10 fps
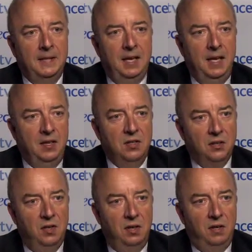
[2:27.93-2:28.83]

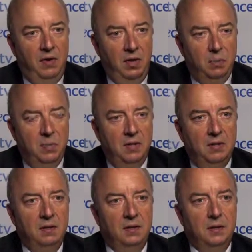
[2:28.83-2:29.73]
industry
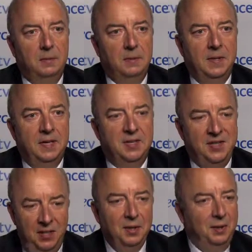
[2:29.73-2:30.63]
development, and
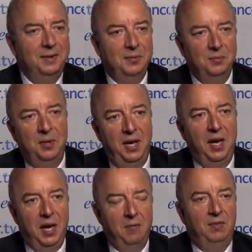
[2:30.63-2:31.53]
still we
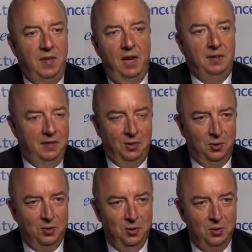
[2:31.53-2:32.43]
haven't had that
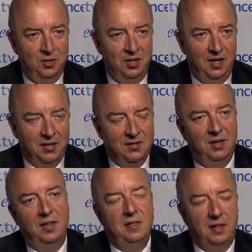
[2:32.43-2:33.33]
conclusion yet. So
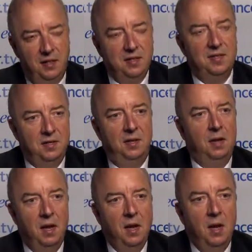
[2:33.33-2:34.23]
I think this is the
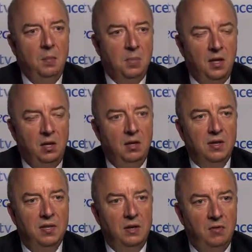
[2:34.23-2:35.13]

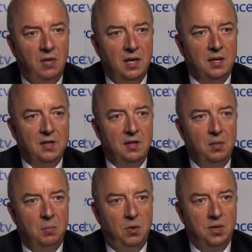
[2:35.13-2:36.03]
particular significance and
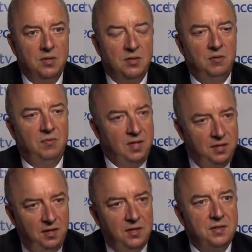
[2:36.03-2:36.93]
importance of
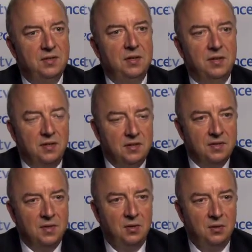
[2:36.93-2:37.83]
this year's
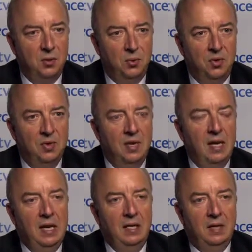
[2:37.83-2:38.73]
San Antonio,
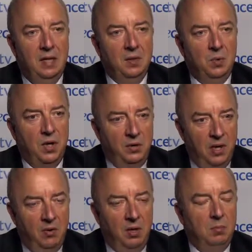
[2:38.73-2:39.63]
that we are
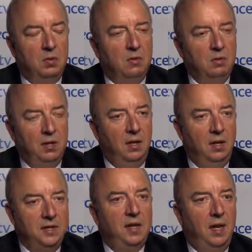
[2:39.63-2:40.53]
now able to
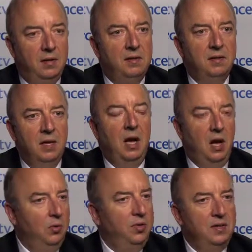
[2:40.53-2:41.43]
clearly state
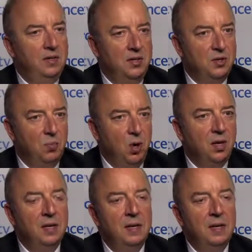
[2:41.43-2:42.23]
how these things work,